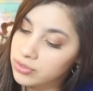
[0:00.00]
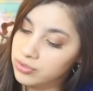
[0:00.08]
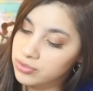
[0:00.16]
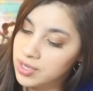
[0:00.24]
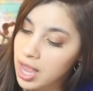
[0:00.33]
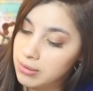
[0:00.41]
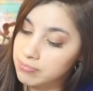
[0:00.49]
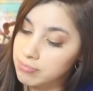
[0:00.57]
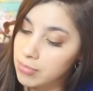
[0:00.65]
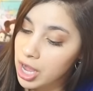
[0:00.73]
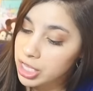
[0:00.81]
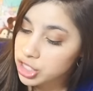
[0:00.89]
There's not
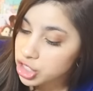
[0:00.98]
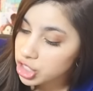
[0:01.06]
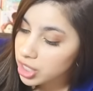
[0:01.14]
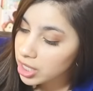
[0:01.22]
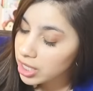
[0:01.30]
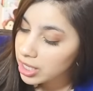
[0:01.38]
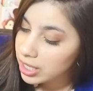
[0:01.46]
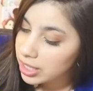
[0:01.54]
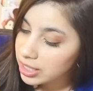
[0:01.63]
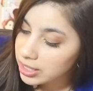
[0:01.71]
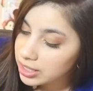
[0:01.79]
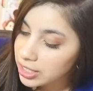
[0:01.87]
much
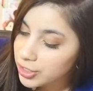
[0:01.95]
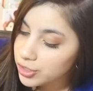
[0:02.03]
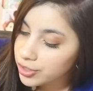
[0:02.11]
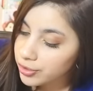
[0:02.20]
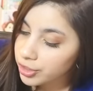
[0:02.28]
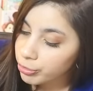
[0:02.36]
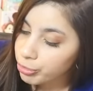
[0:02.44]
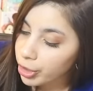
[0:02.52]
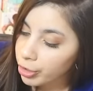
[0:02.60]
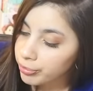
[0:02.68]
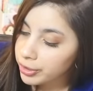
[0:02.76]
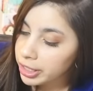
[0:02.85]
in each little
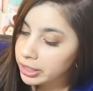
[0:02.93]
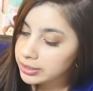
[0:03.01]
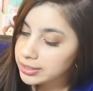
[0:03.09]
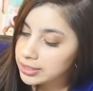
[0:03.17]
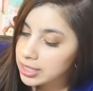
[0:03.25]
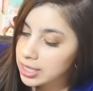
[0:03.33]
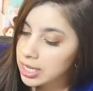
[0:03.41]
compartment.